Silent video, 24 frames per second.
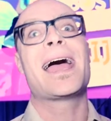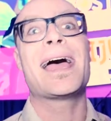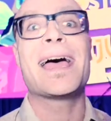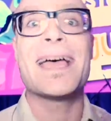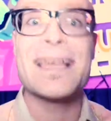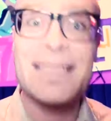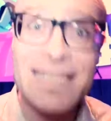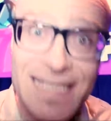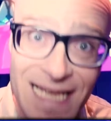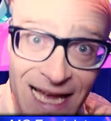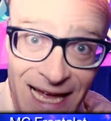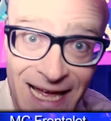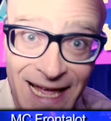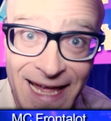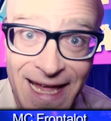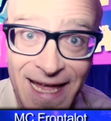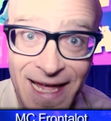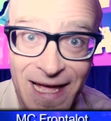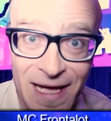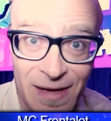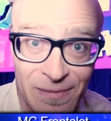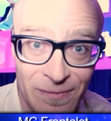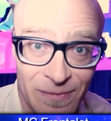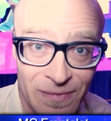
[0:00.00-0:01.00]
as I
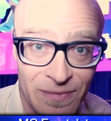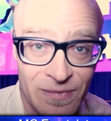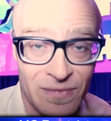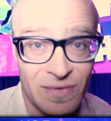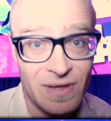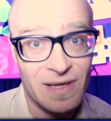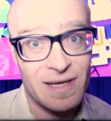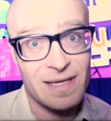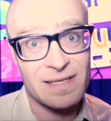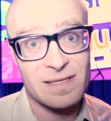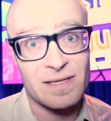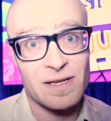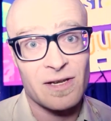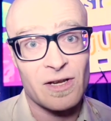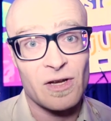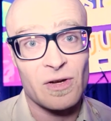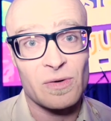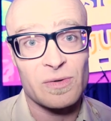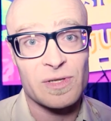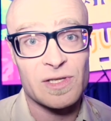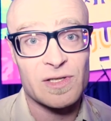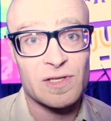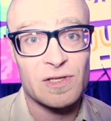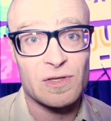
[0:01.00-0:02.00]
am, as I
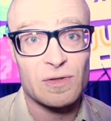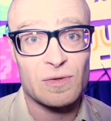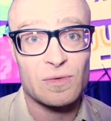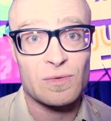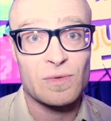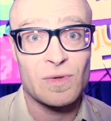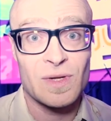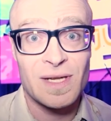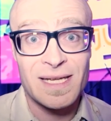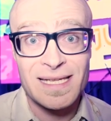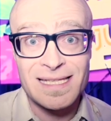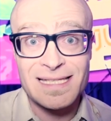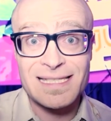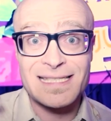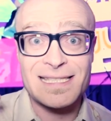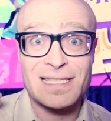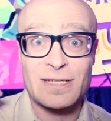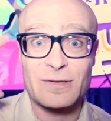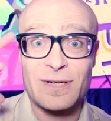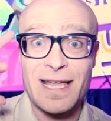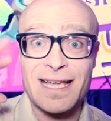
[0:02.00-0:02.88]
always do. See you